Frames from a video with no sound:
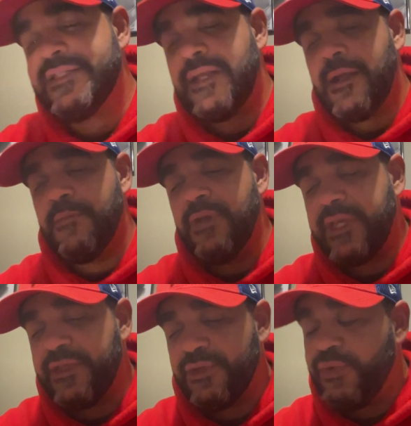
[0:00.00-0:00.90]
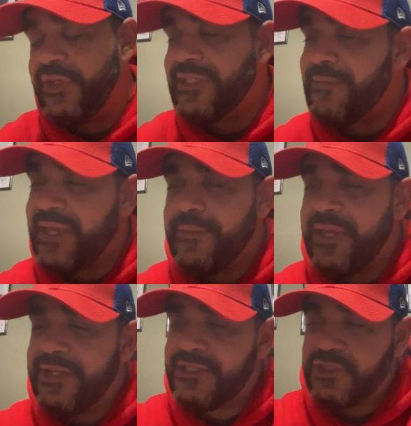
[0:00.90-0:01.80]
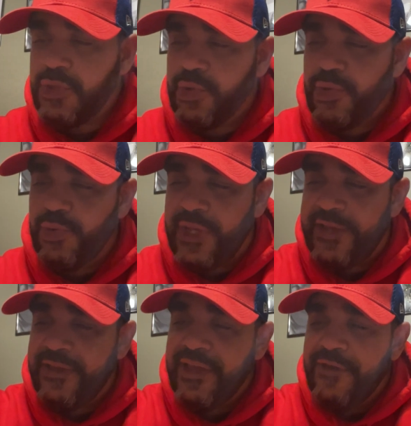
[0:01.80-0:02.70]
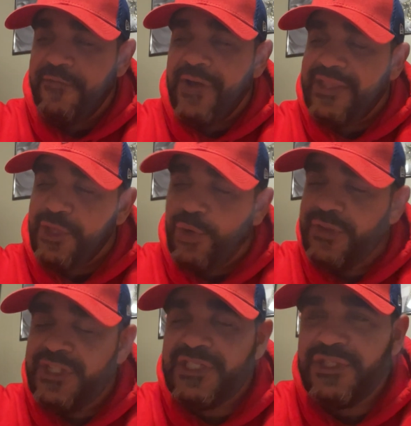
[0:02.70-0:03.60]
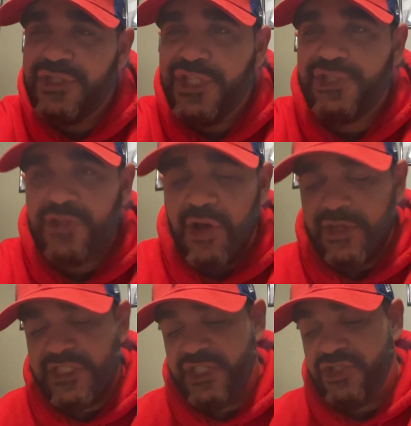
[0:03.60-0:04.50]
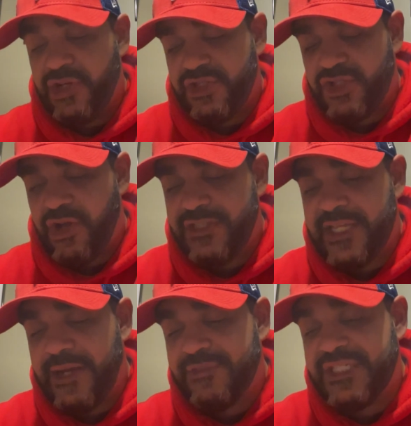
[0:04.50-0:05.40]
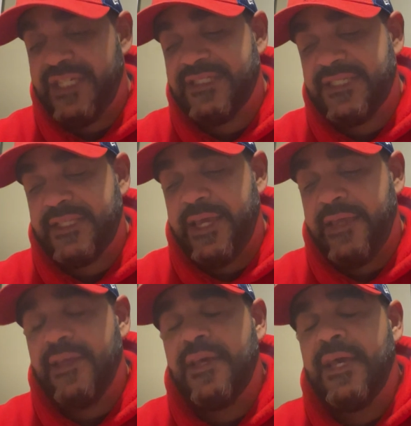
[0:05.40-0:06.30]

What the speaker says: I'm looking through these, I'm like, man, this is so cool. Like, finding all these stars, these young stars that I'm seeing today.